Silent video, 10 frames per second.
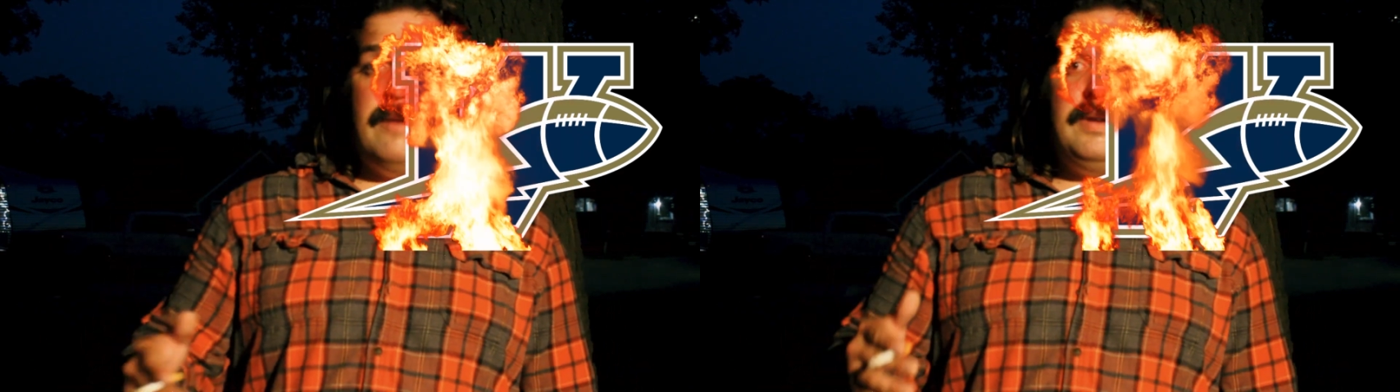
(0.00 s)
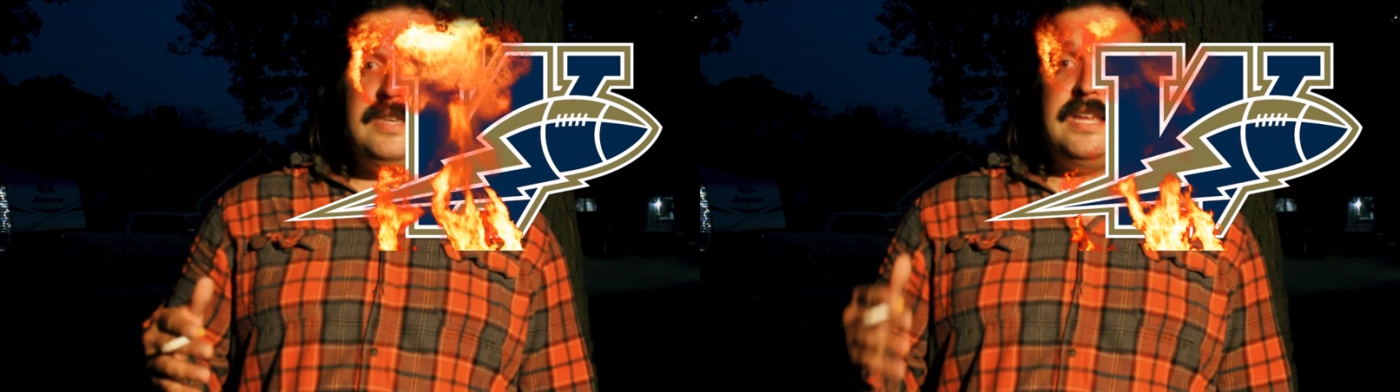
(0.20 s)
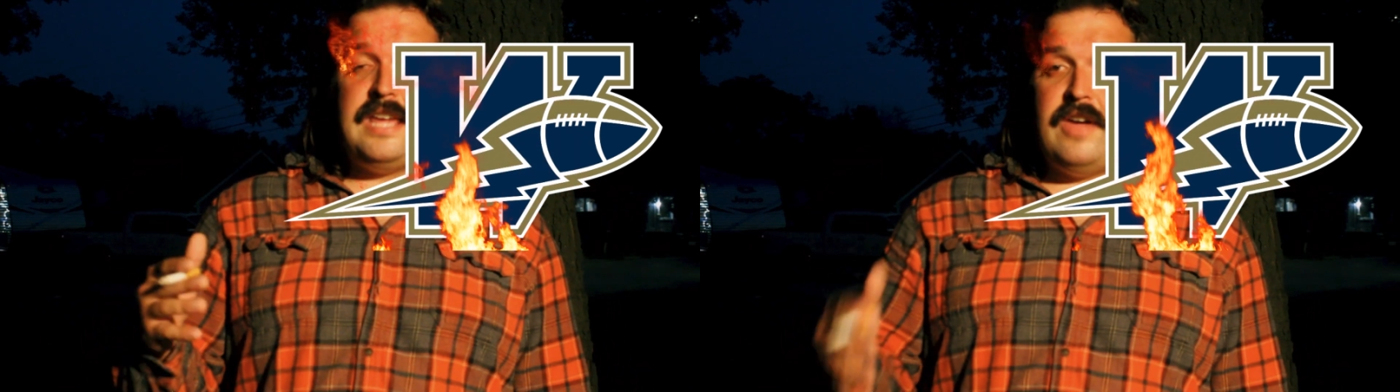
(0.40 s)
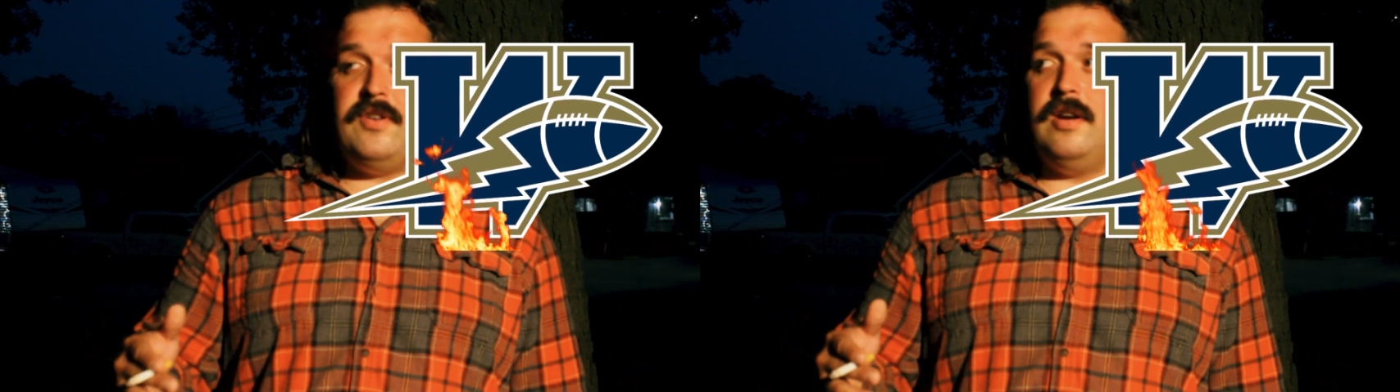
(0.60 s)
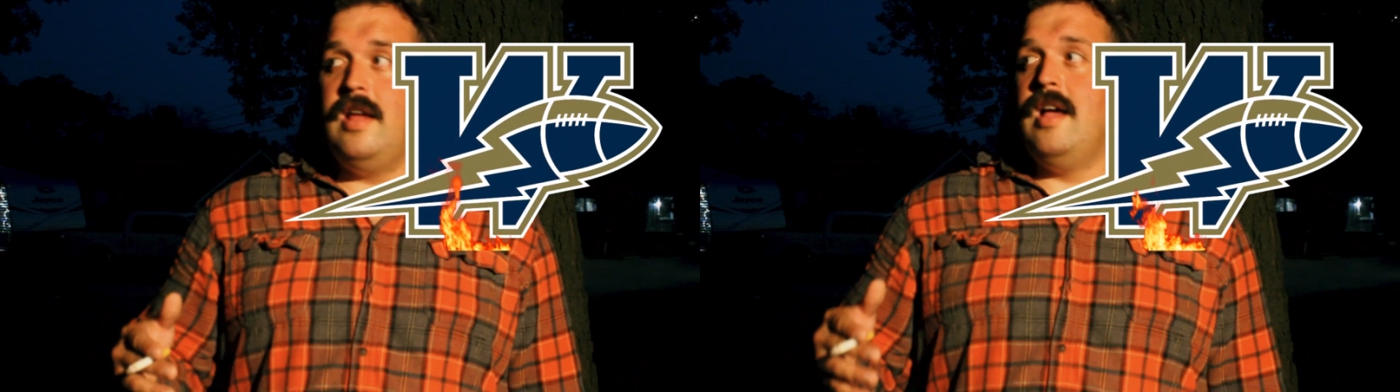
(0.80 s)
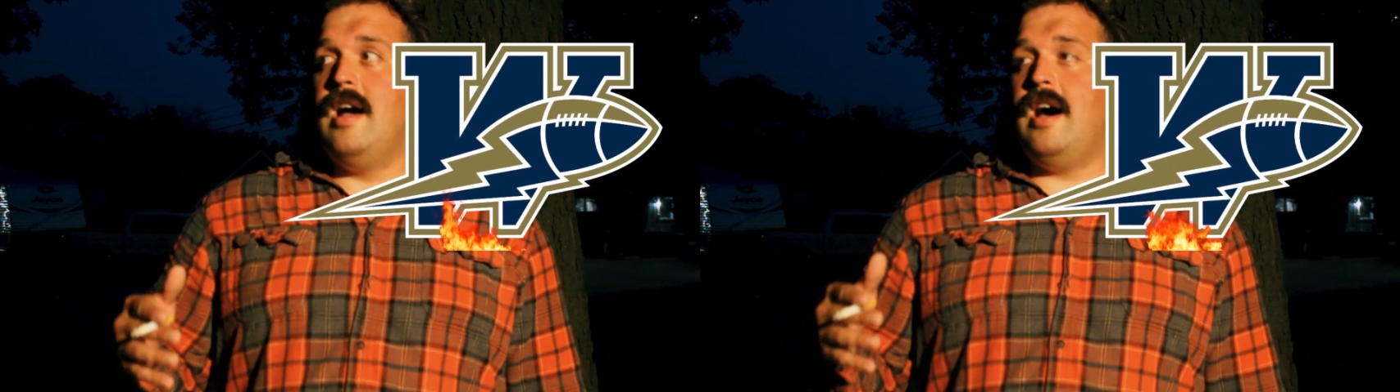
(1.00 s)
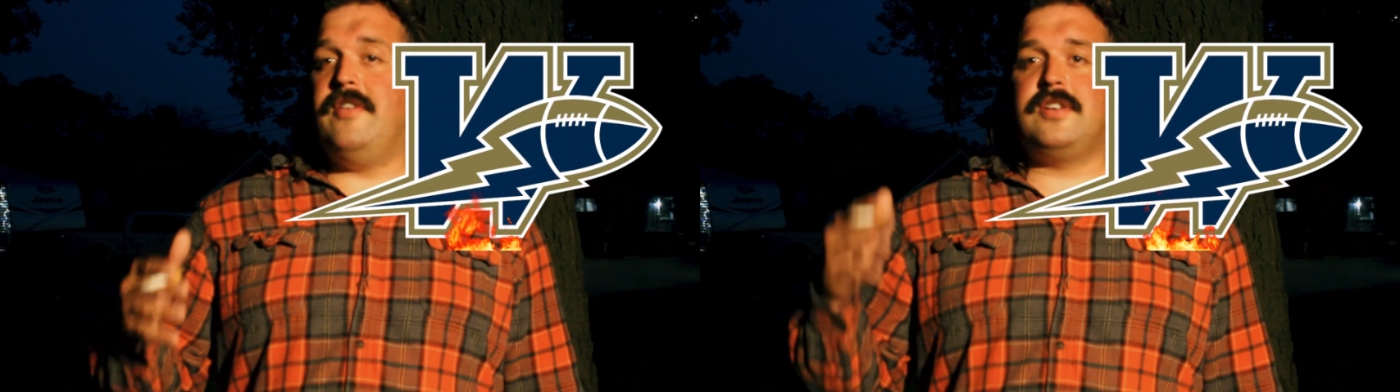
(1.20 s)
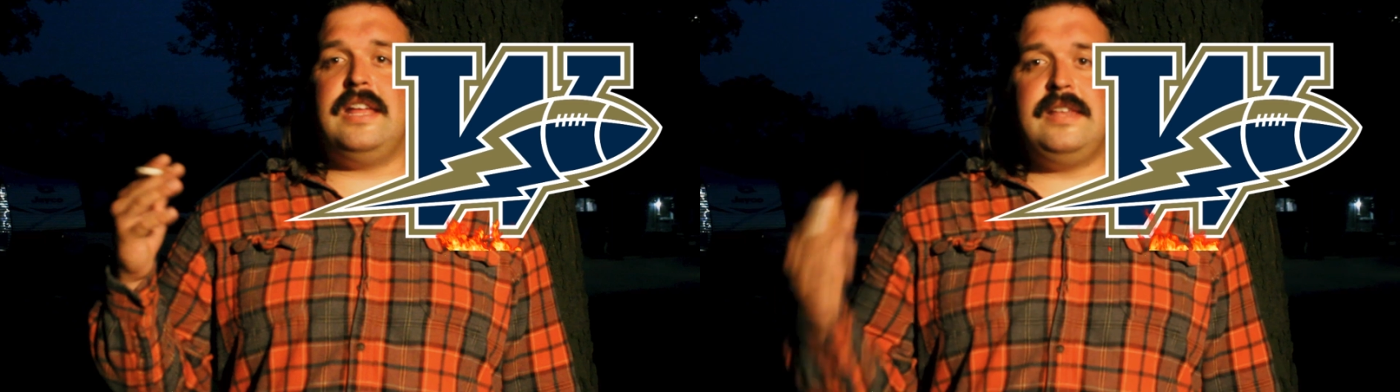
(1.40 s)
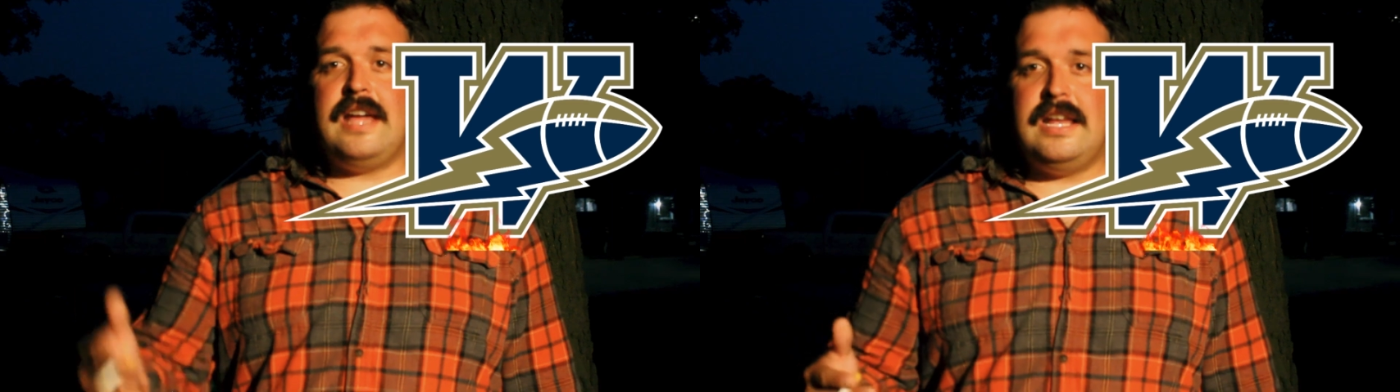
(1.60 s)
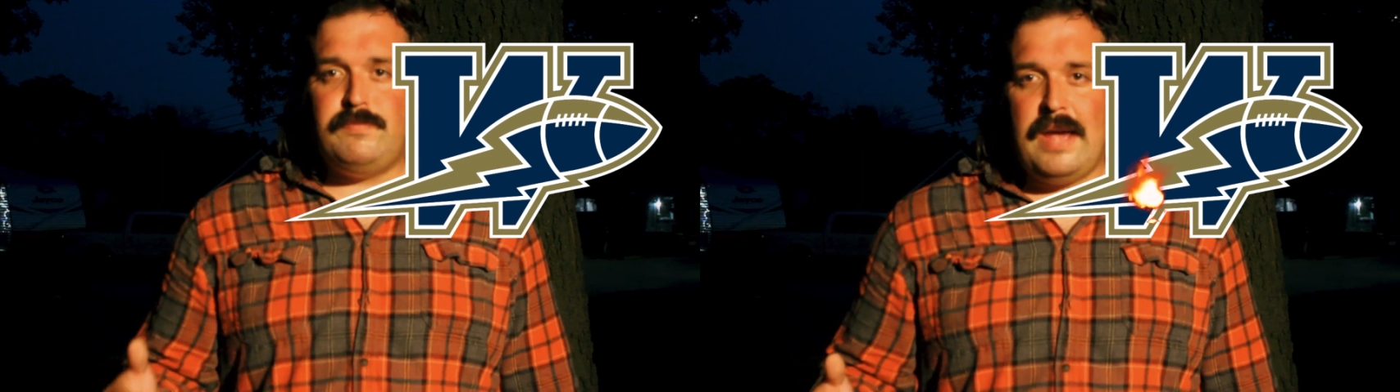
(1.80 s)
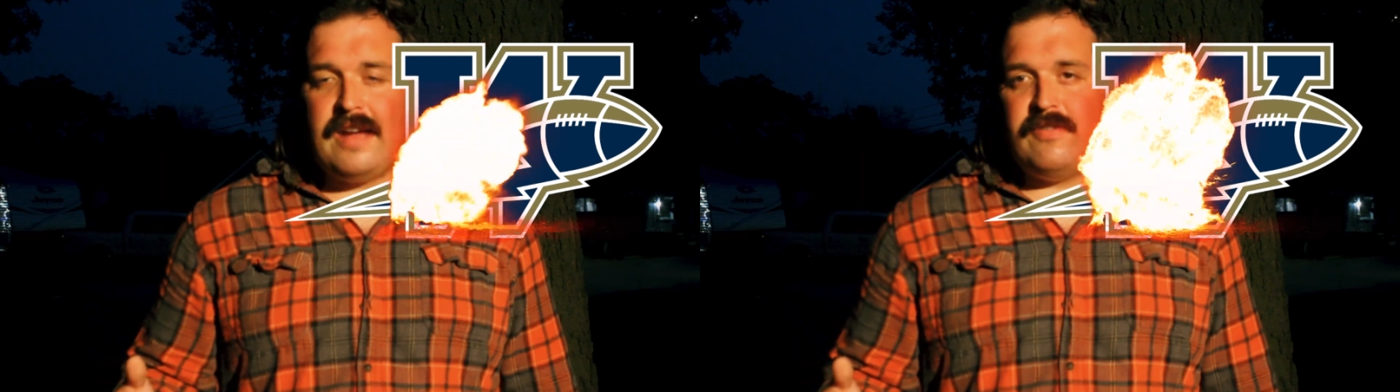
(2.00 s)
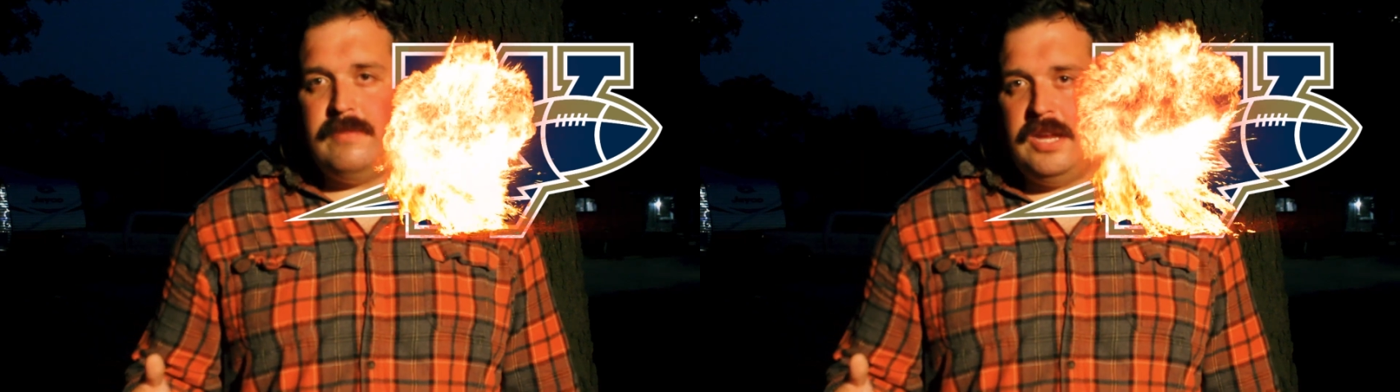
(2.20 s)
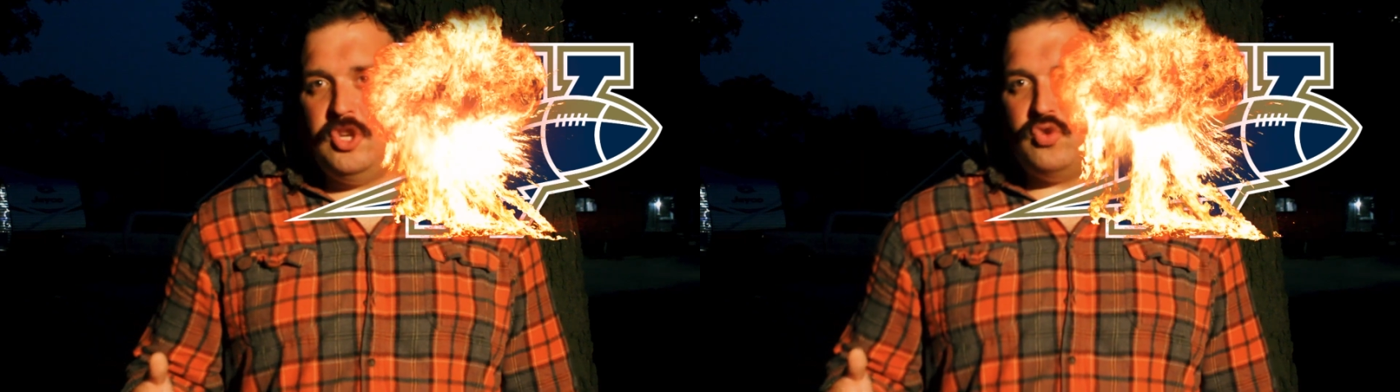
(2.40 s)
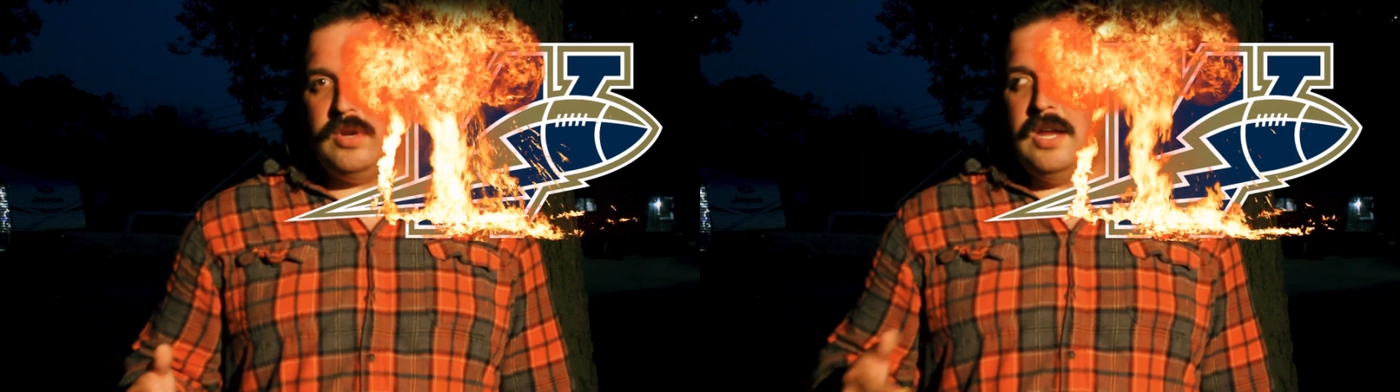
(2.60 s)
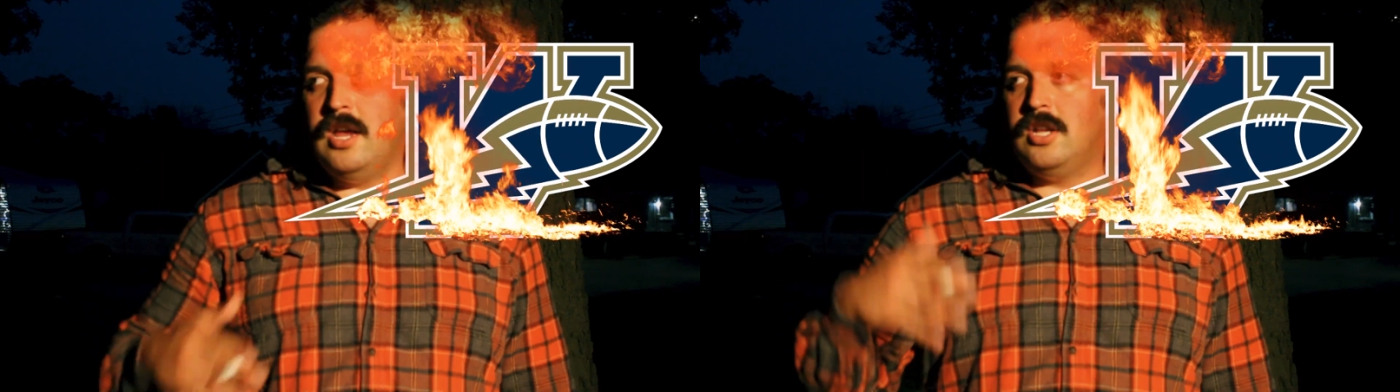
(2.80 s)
coming together. They're getting guys back from injury,